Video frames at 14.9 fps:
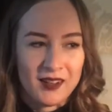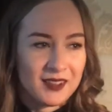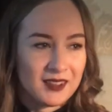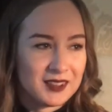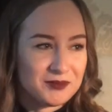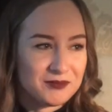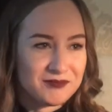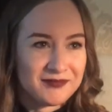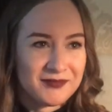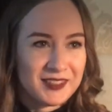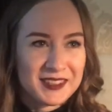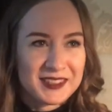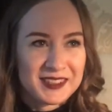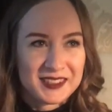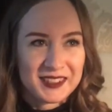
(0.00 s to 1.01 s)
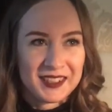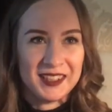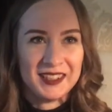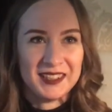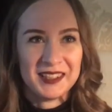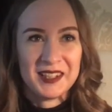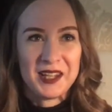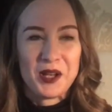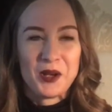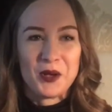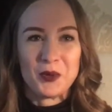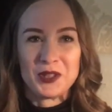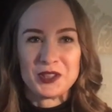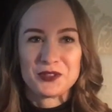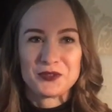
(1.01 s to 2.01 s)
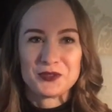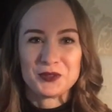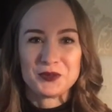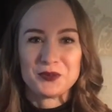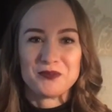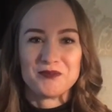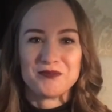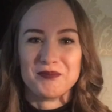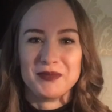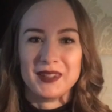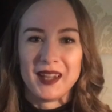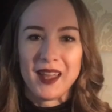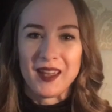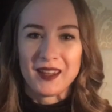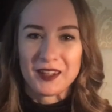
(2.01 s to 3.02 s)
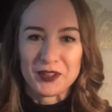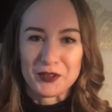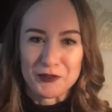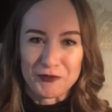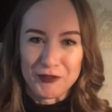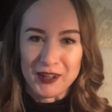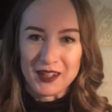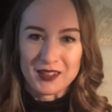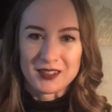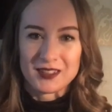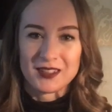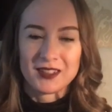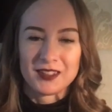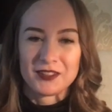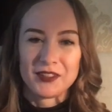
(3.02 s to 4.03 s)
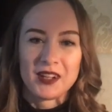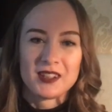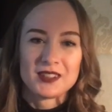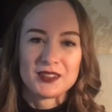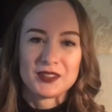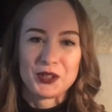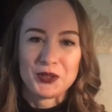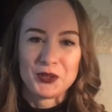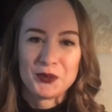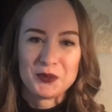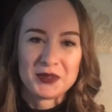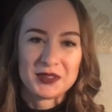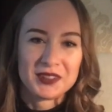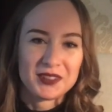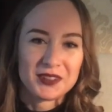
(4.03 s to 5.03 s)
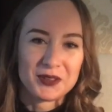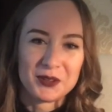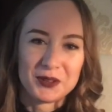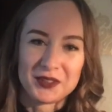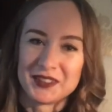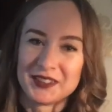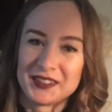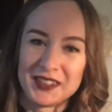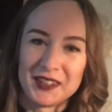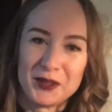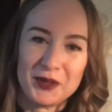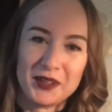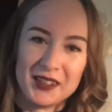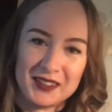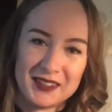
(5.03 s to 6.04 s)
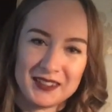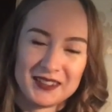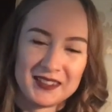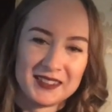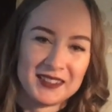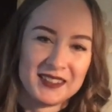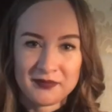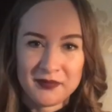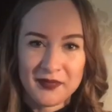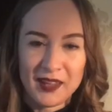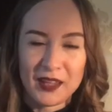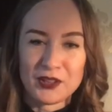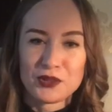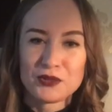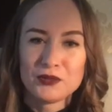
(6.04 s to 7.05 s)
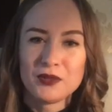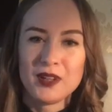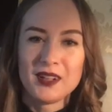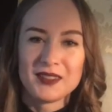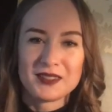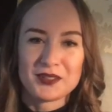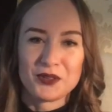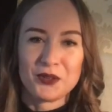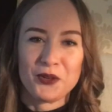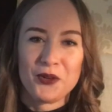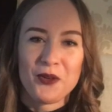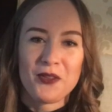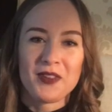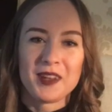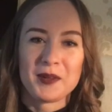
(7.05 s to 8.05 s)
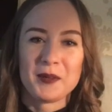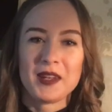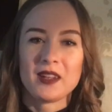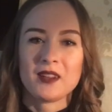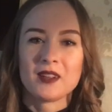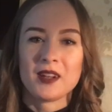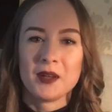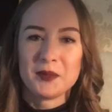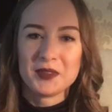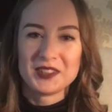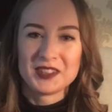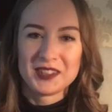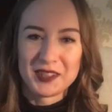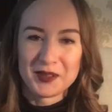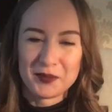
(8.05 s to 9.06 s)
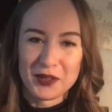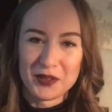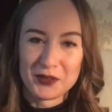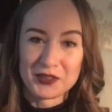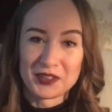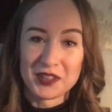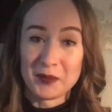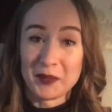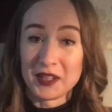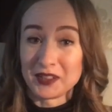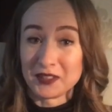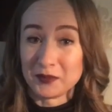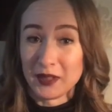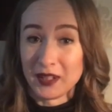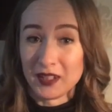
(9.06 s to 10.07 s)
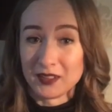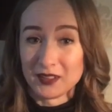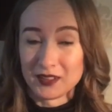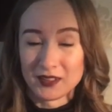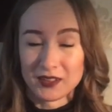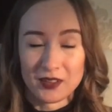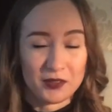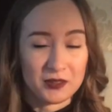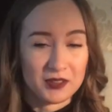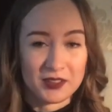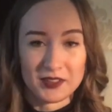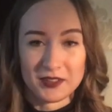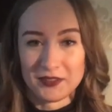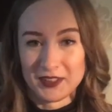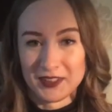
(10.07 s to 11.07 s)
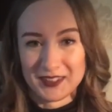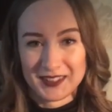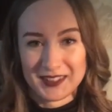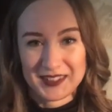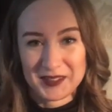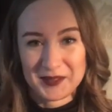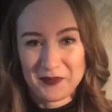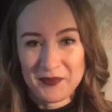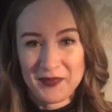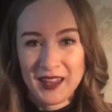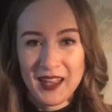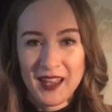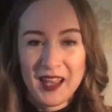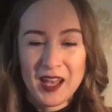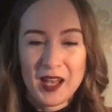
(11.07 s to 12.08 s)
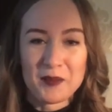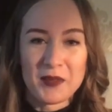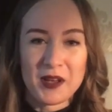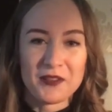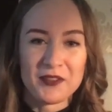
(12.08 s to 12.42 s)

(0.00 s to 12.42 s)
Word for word: Um, this uh, wonderful black reindeer grinding humor conquered our hearts. And who else on earth can make a comedy about a metal band? Only the Finns. My